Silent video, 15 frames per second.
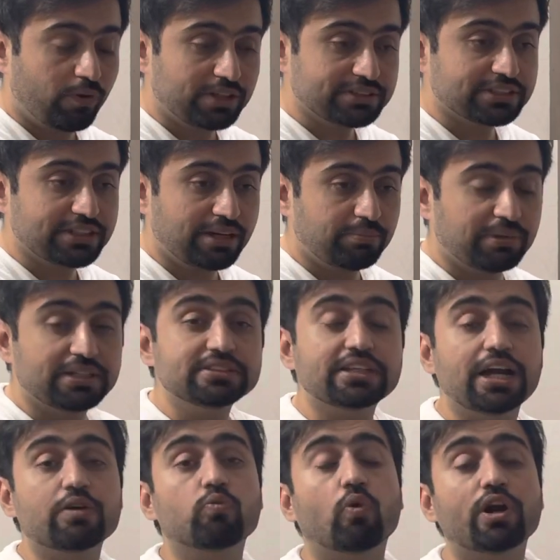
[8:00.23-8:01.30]
once in a month
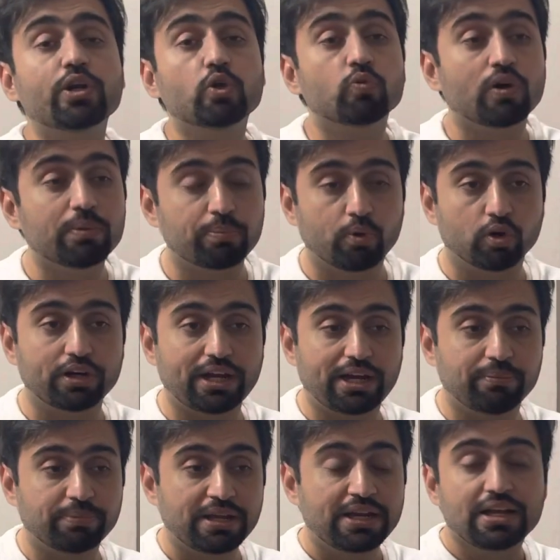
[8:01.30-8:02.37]
and one-to-one
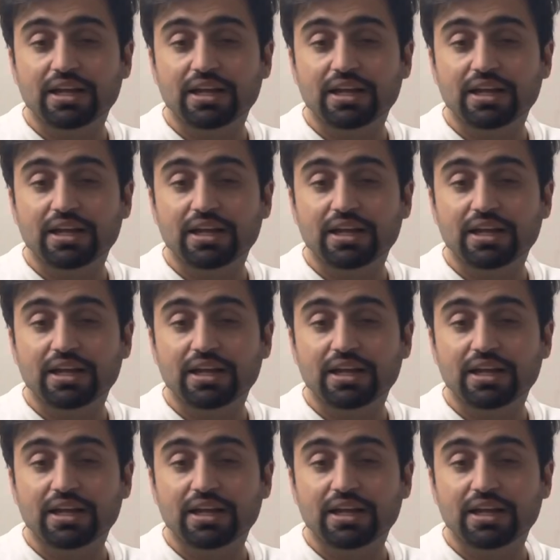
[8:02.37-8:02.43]
program.